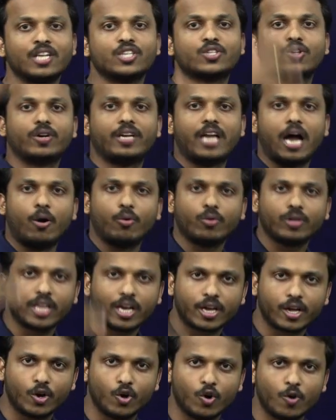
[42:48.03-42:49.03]
So, down
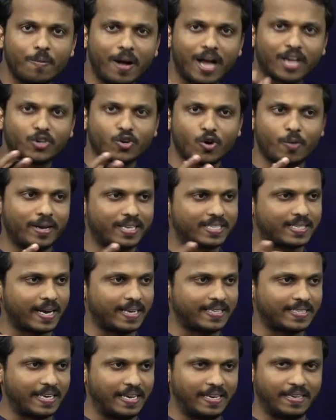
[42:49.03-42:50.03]
the group, atomic
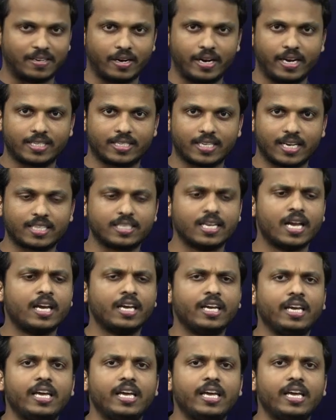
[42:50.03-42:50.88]
size increases.